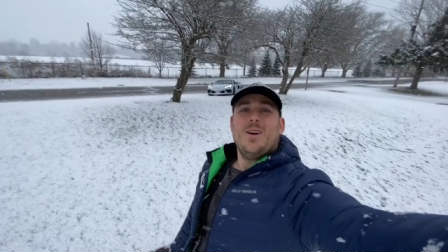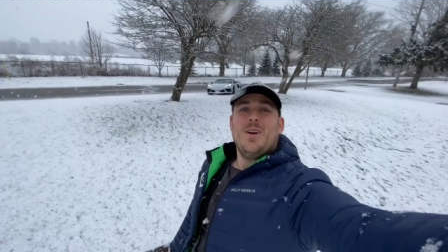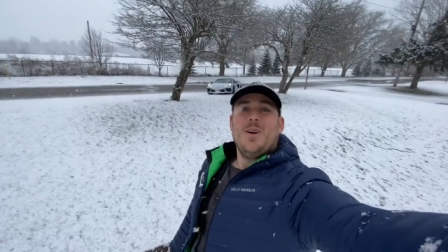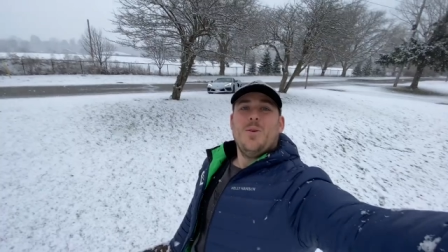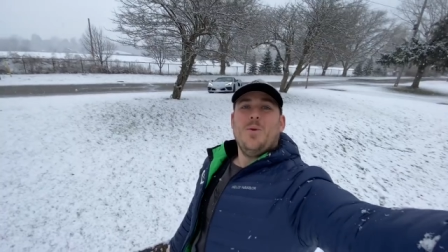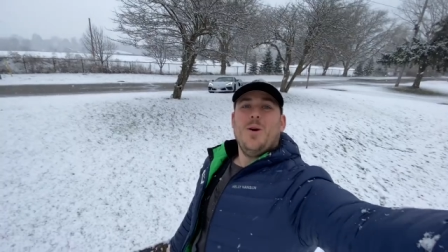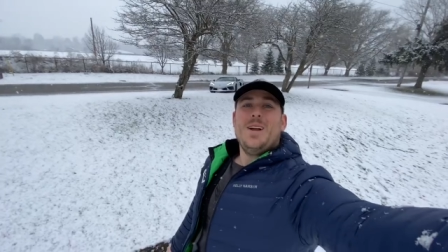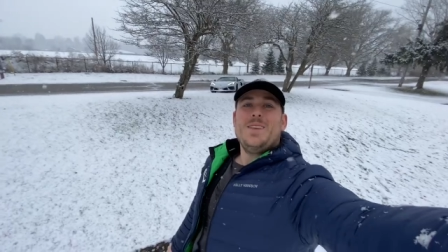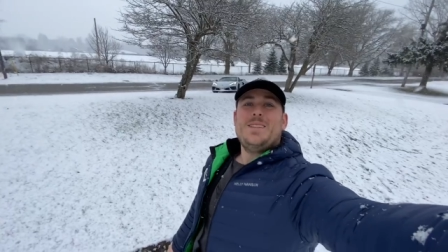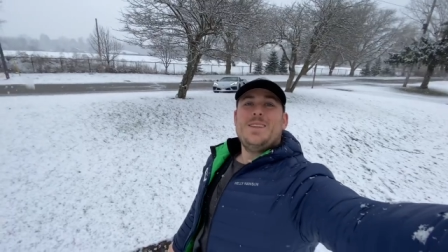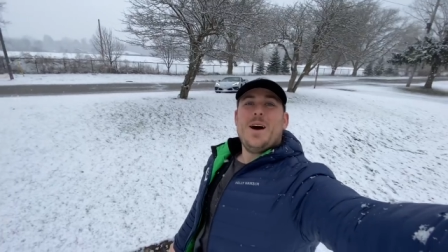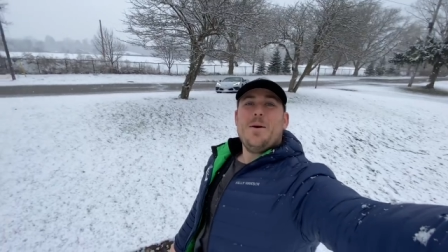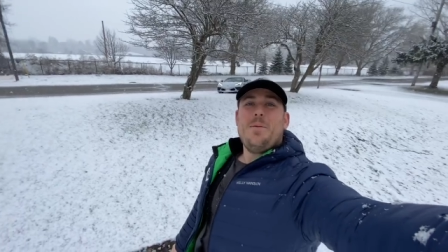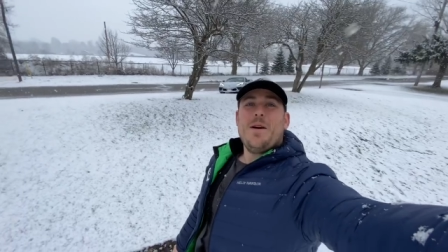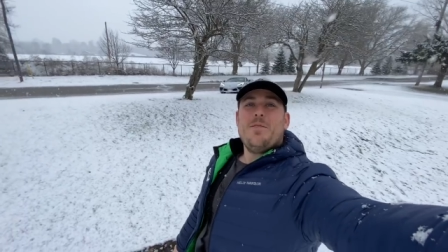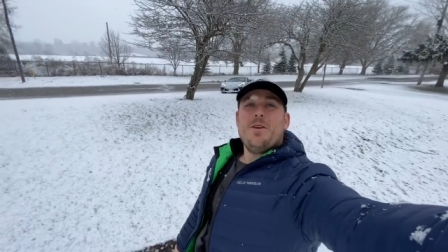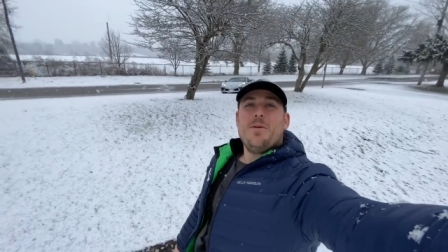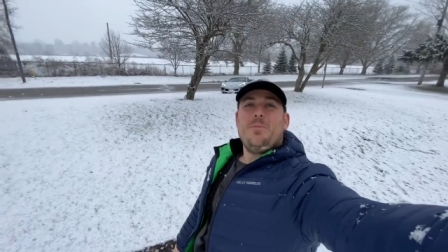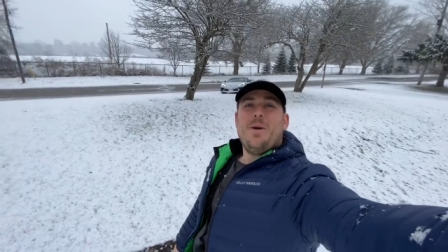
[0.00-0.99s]
What's
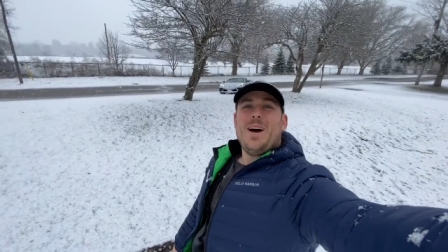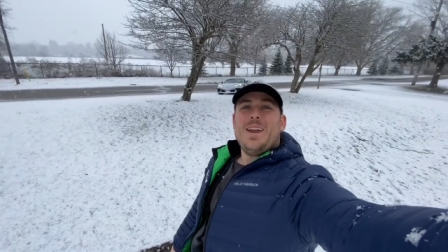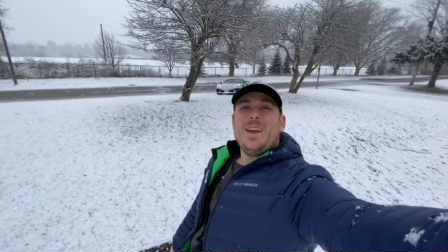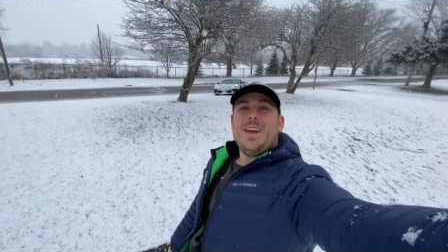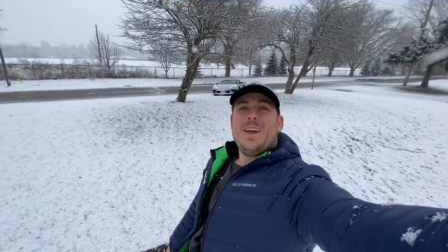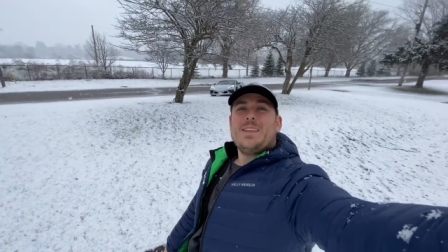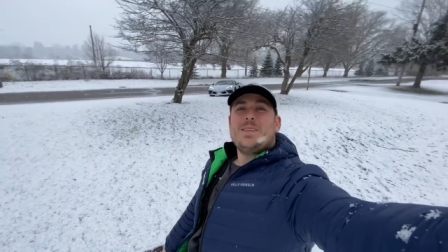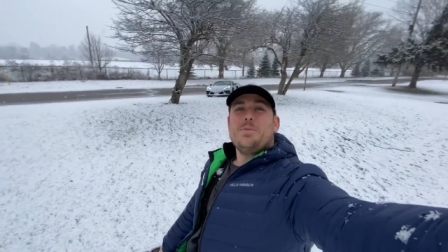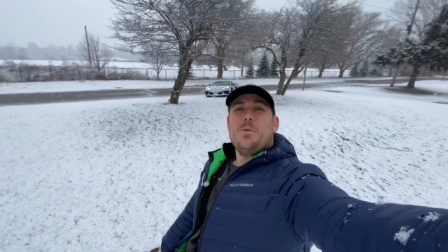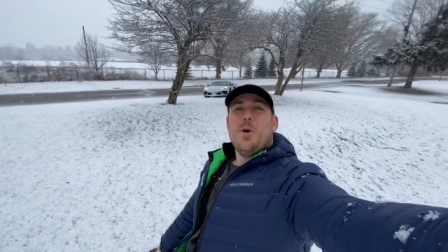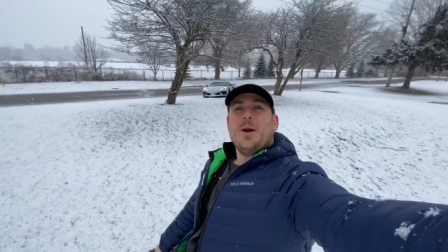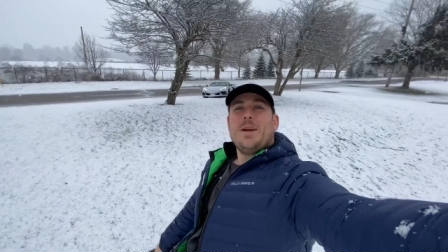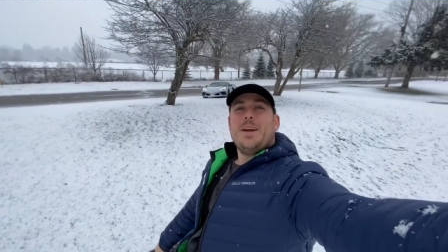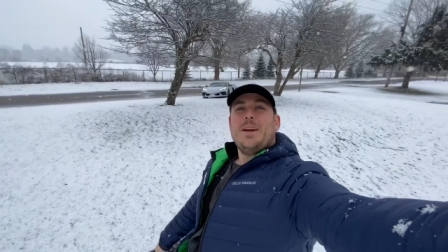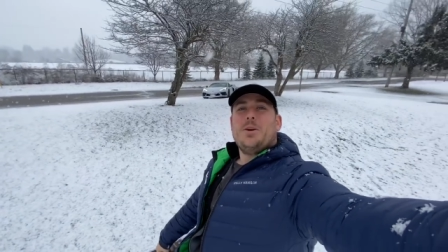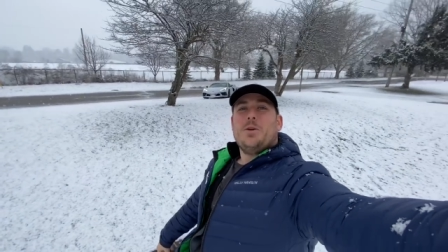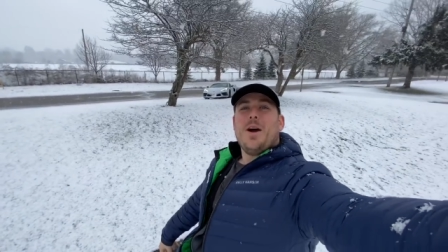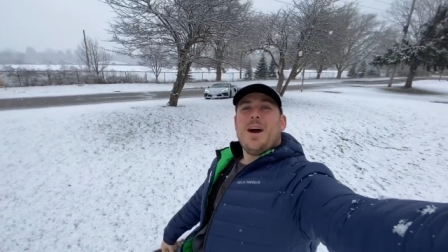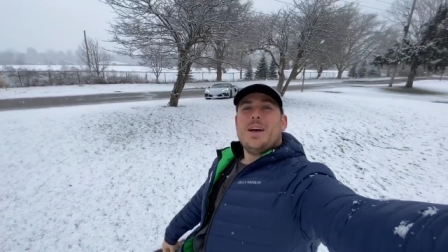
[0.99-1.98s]
up, everybody? It's
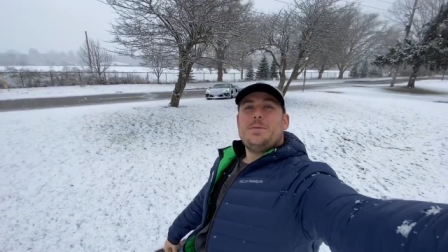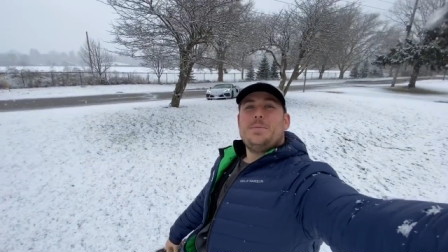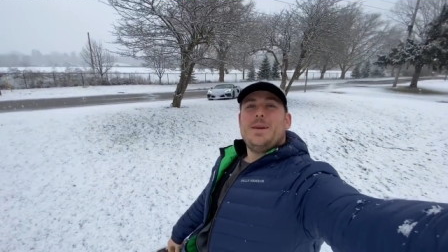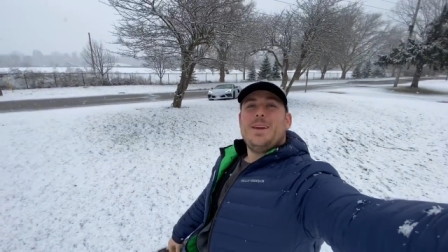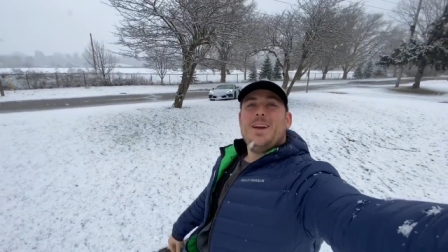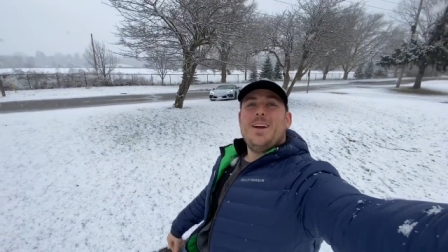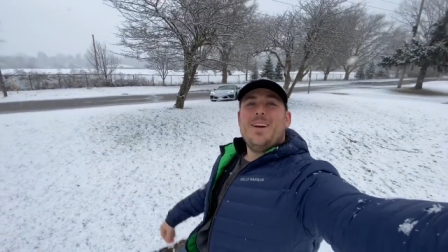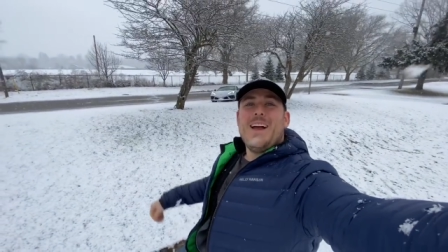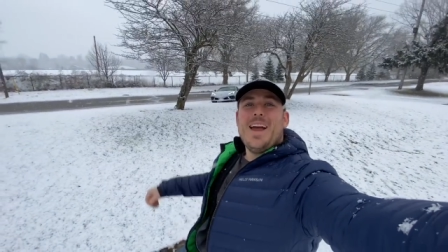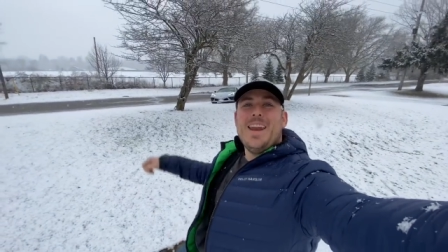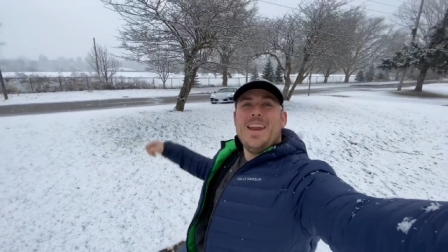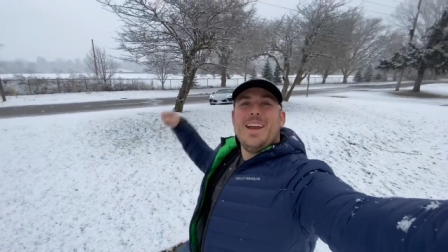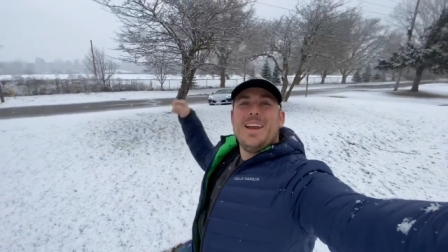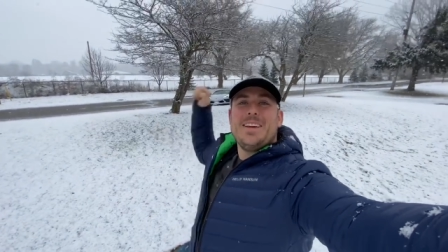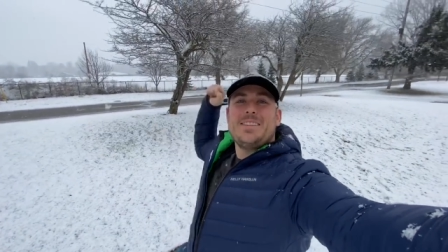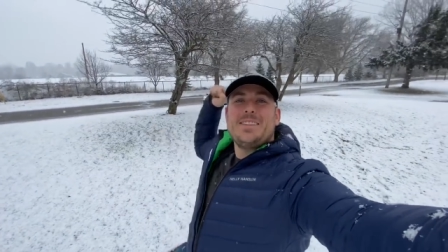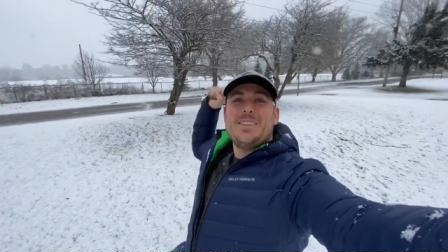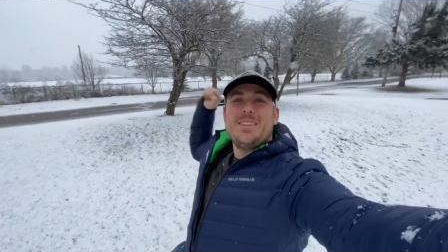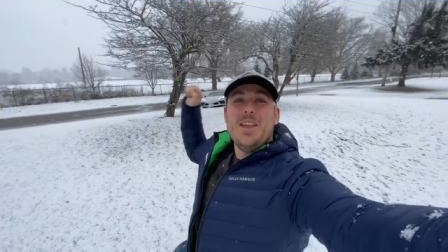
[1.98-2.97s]
Morgan Crosbie here, and it
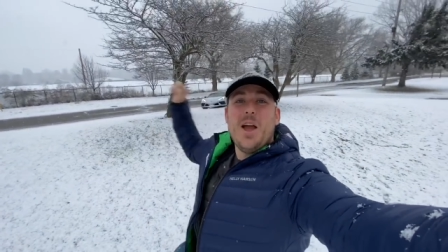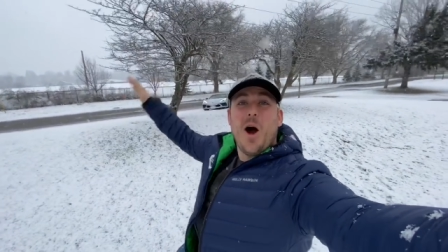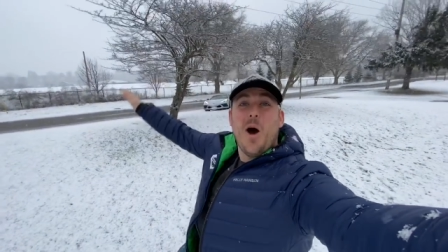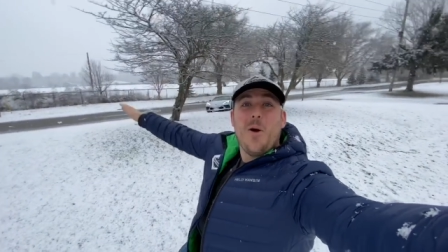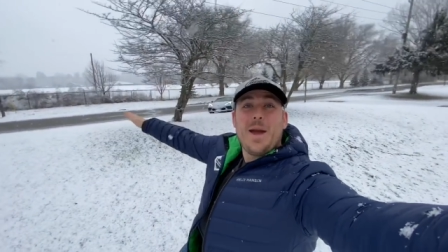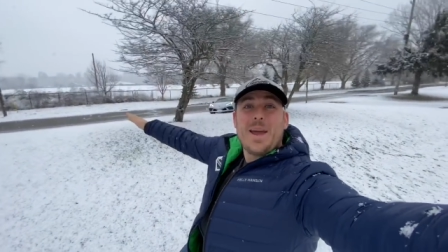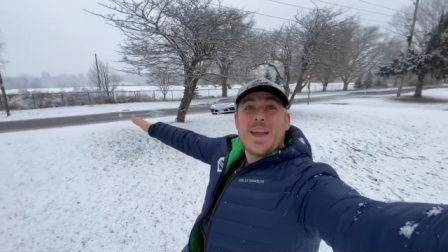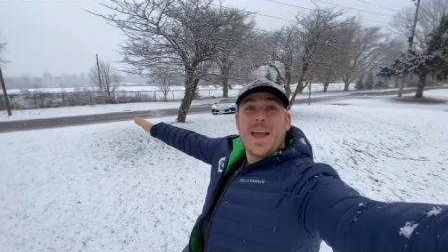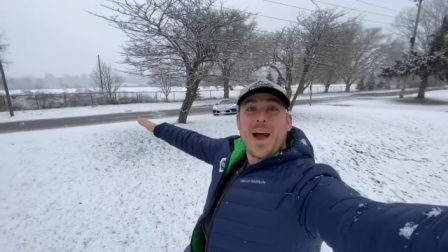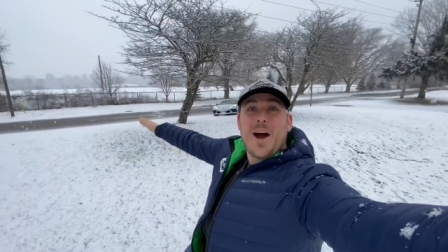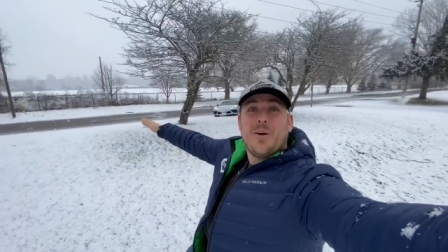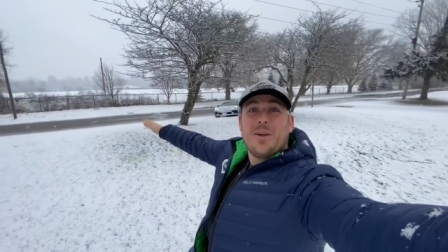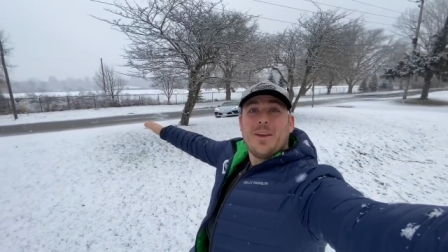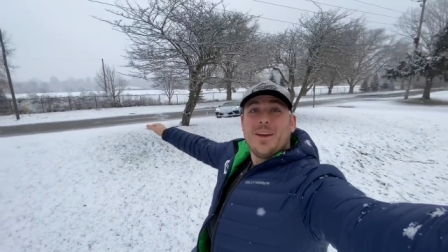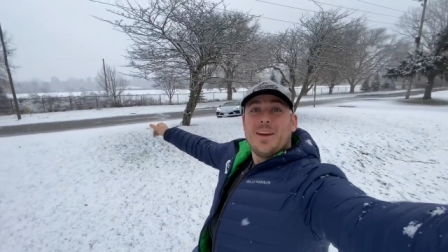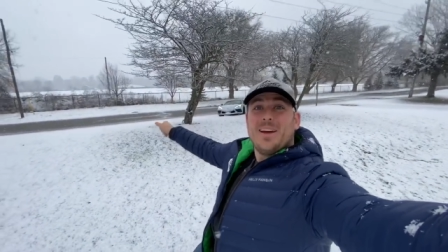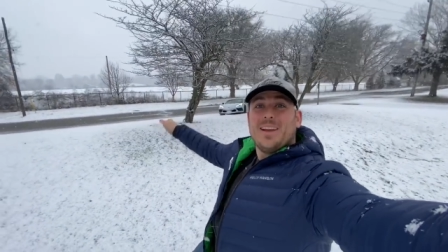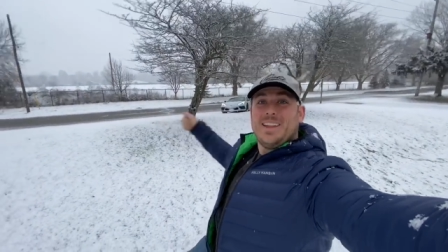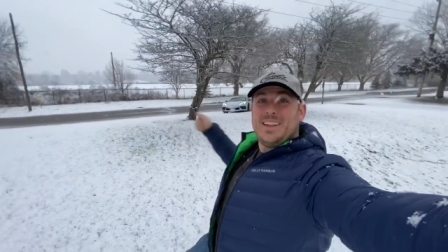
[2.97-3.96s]
is snowing out.
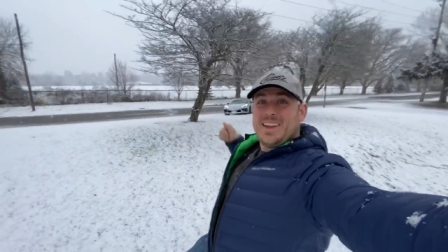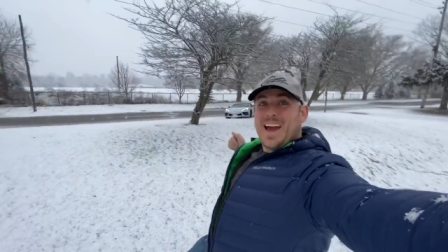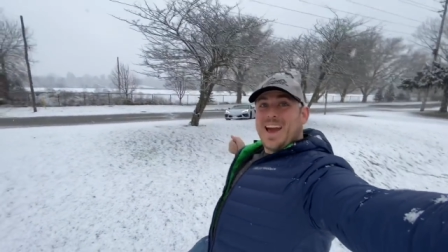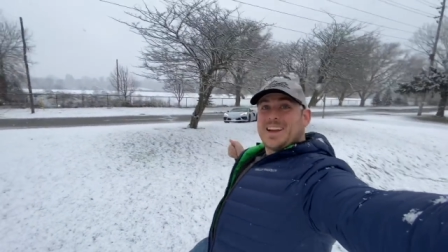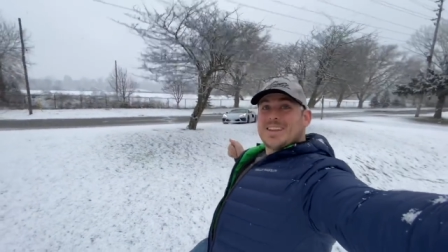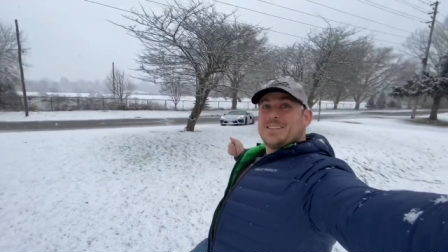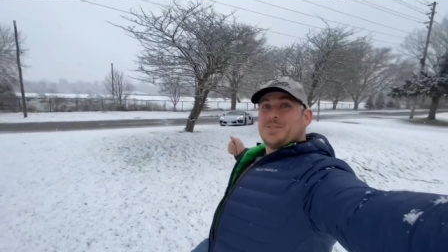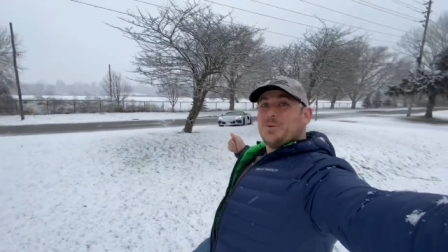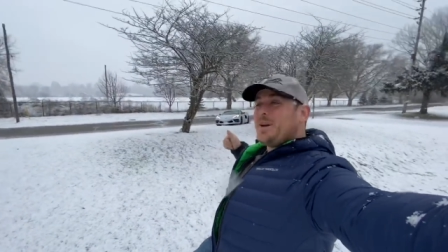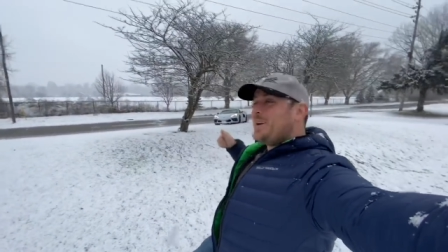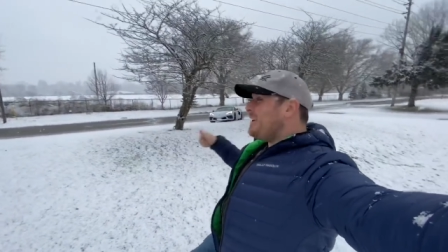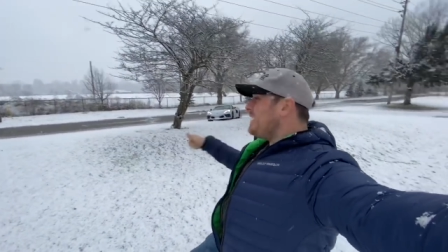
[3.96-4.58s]
Yes, we are